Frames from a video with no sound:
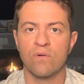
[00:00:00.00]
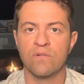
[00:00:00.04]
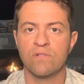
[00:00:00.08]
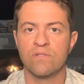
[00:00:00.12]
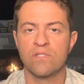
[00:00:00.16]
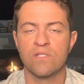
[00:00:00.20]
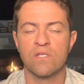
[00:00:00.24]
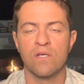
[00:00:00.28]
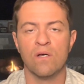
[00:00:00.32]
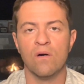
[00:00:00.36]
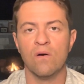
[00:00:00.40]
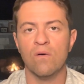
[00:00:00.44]

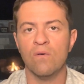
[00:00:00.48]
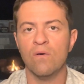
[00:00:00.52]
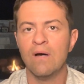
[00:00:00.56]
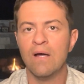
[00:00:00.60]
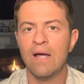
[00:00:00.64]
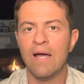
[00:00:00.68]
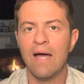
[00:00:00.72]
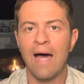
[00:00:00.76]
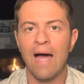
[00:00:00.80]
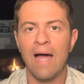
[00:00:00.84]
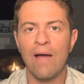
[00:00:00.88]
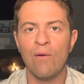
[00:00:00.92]
So
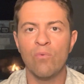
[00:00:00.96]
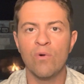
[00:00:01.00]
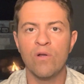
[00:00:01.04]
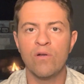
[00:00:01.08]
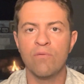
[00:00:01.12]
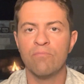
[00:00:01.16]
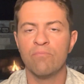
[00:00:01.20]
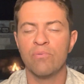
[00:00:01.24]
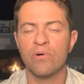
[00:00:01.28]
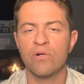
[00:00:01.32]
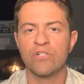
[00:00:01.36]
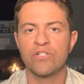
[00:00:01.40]
I wouldn't
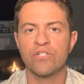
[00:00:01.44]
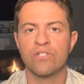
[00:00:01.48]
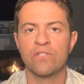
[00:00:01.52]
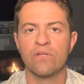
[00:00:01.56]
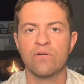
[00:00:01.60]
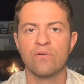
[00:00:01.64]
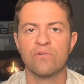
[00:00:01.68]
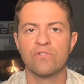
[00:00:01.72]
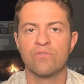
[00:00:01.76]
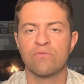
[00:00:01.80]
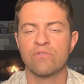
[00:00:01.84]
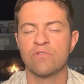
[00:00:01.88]
push
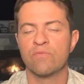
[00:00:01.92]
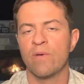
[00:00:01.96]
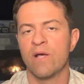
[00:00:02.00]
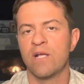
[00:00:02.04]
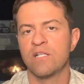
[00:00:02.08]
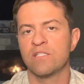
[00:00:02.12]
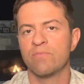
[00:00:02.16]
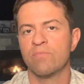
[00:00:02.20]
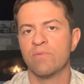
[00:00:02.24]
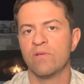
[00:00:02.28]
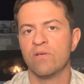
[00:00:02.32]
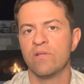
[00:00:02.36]
those
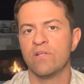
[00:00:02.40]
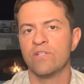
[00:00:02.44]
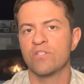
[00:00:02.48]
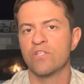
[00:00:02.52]
responsibilities